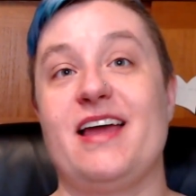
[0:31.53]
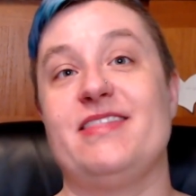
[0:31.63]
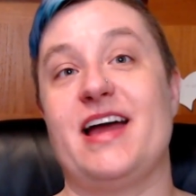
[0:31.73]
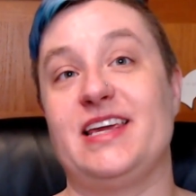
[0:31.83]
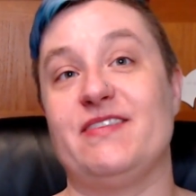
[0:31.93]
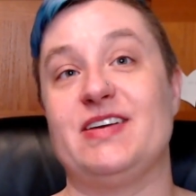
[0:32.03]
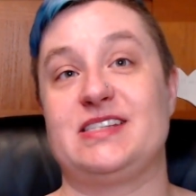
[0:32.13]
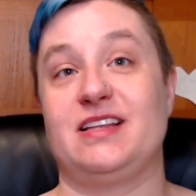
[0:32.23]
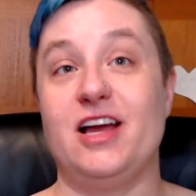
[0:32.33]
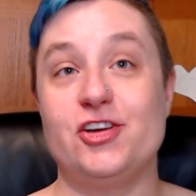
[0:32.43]
that give us
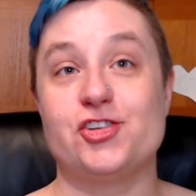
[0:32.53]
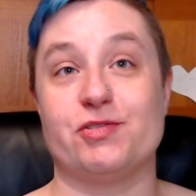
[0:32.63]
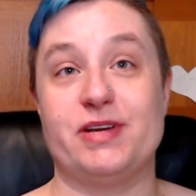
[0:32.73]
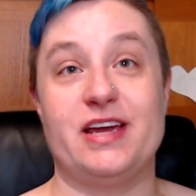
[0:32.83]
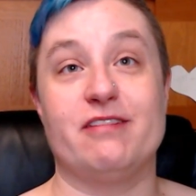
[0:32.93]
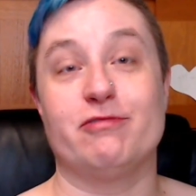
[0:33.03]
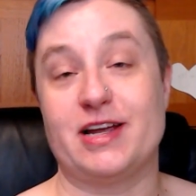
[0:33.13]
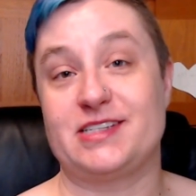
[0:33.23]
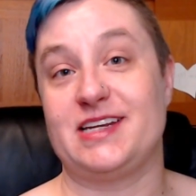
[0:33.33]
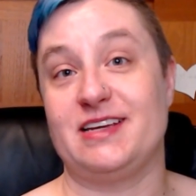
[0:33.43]
the luxury of
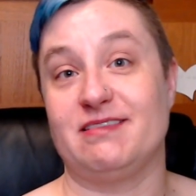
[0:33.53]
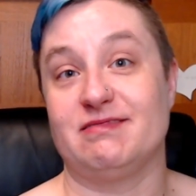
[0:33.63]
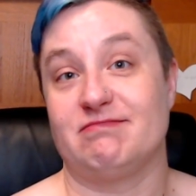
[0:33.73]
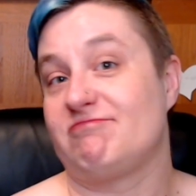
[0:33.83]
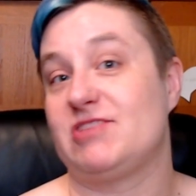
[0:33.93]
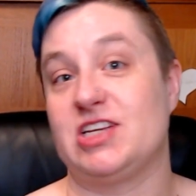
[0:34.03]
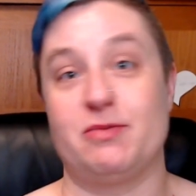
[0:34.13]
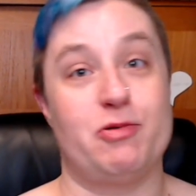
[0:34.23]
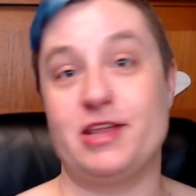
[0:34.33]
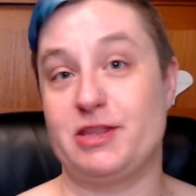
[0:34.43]
resting to the
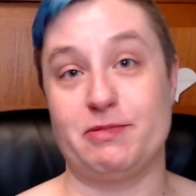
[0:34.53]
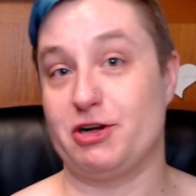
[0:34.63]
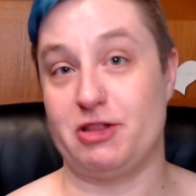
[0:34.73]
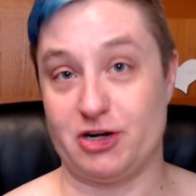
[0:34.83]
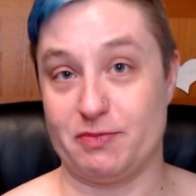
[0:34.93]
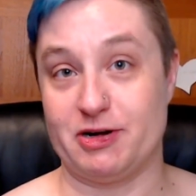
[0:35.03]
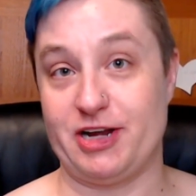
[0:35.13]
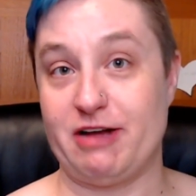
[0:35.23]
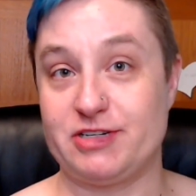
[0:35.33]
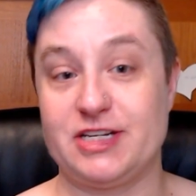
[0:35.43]
point that we're no longer burned
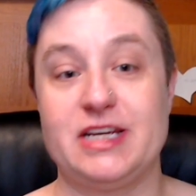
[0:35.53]
out.